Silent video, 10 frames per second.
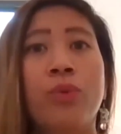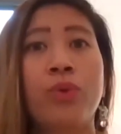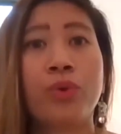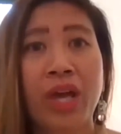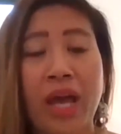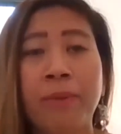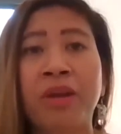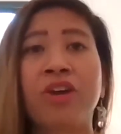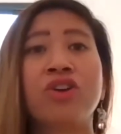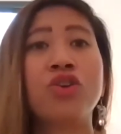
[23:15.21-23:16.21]
you came
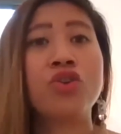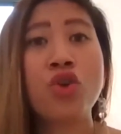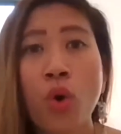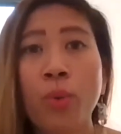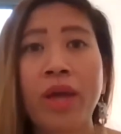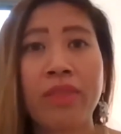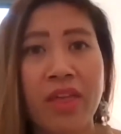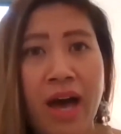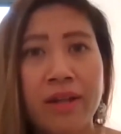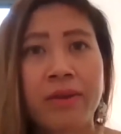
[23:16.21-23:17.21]
here knowing
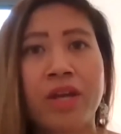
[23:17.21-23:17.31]
that,